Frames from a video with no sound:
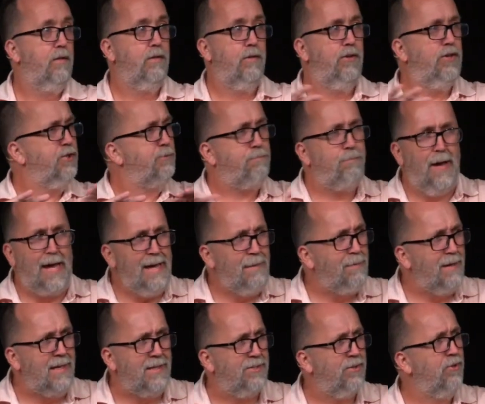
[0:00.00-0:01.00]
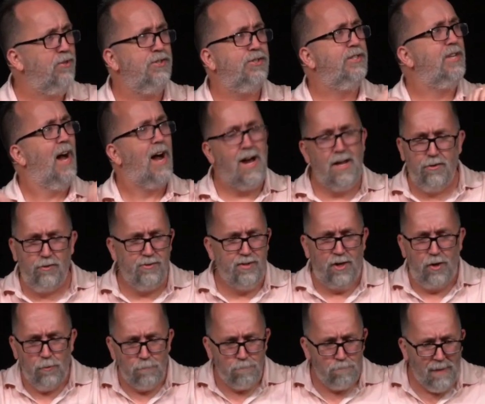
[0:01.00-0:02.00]
They're just babies. They're just toddlers. They
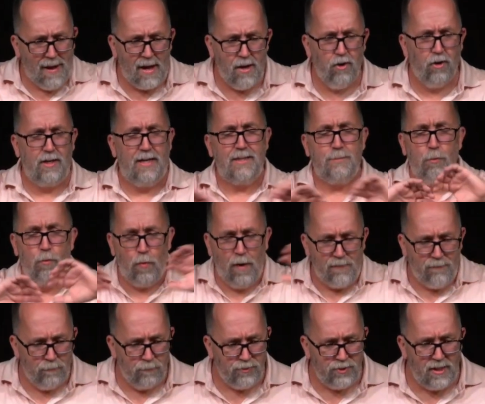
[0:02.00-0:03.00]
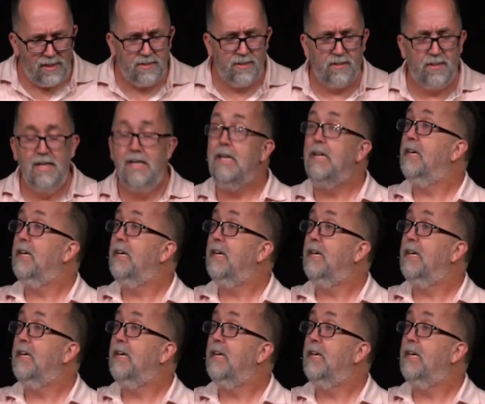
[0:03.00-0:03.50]
don't matter. Get them away from Jesus.